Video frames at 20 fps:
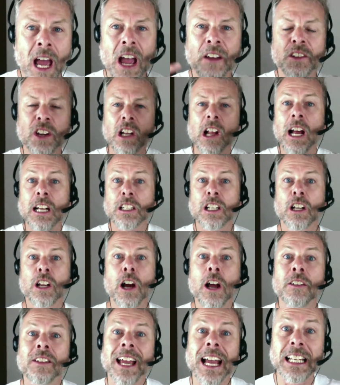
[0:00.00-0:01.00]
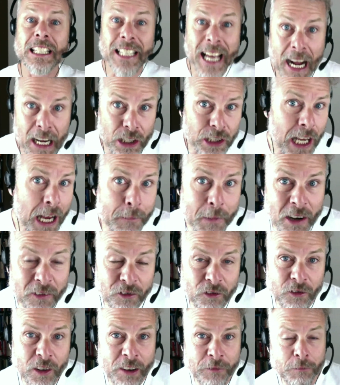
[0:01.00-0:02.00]
If you'd like to learn the exact same
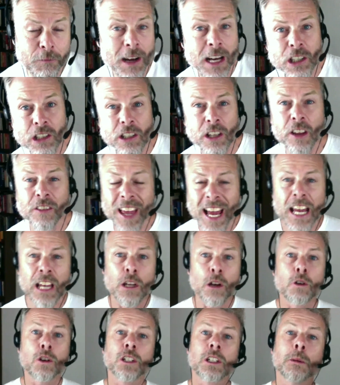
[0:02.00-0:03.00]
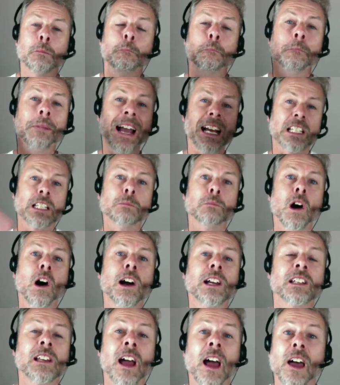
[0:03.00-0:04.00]
information that they use to
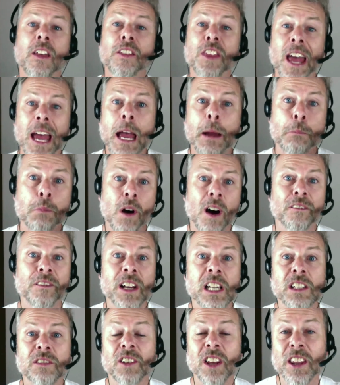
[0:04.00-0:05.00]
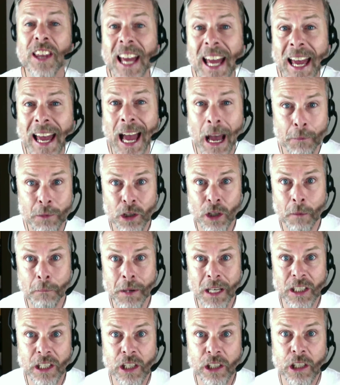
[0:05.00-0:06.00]
maximize their profits for their Amazon
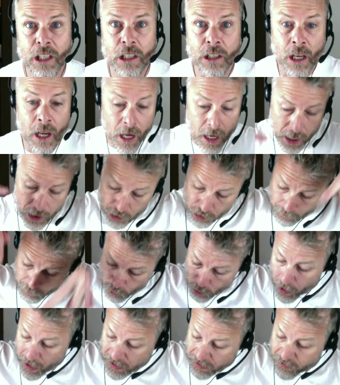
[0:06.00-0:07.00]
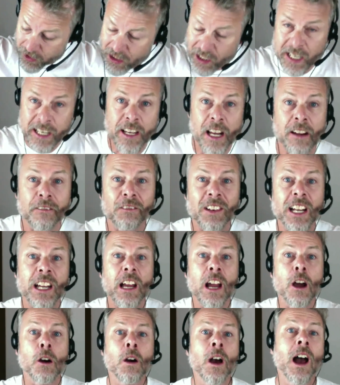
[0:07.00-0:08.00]
businesses, subscribe to this
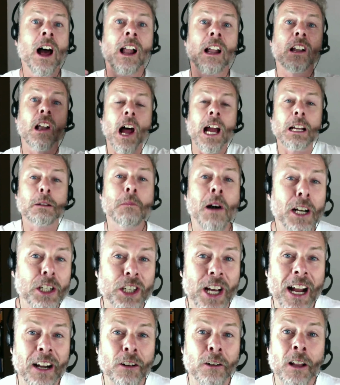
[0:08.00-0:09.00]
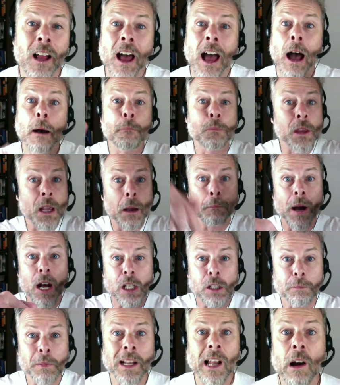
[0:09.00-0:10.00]
video, like my channel, and
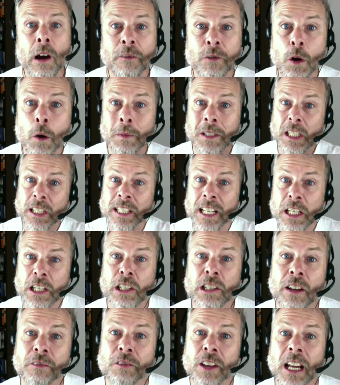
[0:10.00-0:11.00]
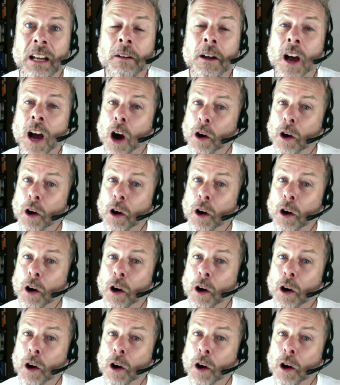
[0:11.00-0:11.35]
post below if you want me to teach you something.